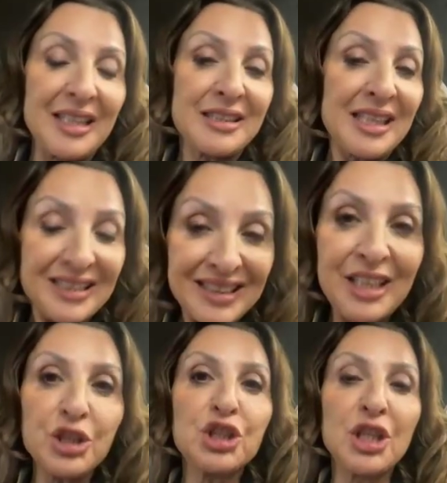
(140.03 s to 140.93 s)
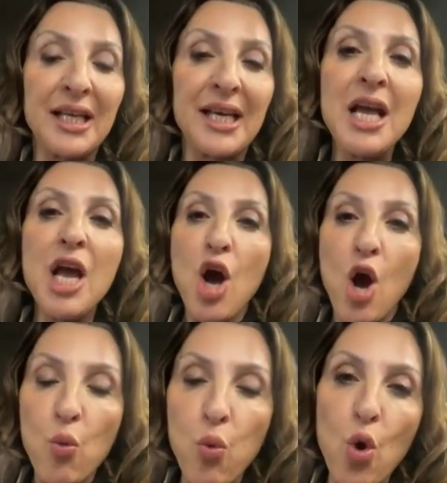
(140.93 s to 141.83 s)
And it's essentially
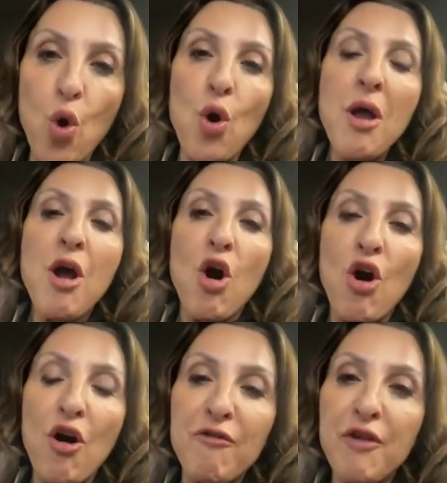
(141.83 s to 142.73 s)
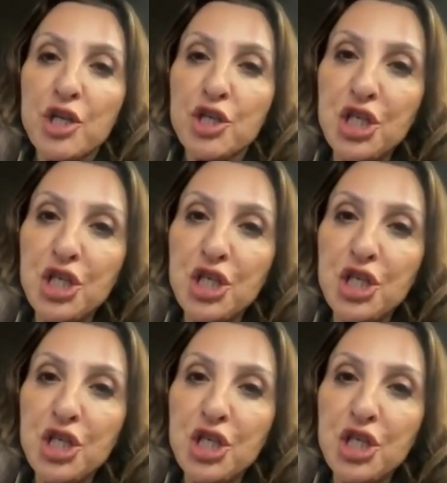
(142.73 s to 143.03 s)
a war of